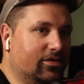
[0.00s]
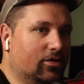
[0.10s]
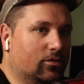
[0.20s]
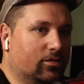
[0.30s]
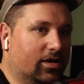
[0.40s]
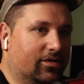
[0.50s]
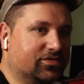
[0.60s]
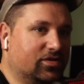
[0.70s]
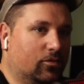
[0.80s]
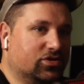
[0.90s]
you know, and
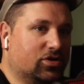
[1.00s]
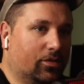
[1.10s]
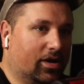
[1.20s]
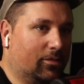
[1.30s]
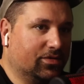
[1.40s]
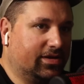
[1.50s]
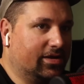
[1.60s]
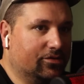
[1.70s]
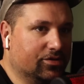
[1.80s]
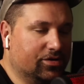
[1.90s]
obviously what's going on with the
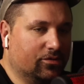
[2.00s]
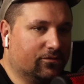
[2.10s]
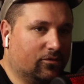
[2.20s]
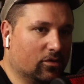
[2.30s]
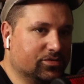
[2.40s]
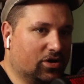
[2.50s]
Kelly Green uniforms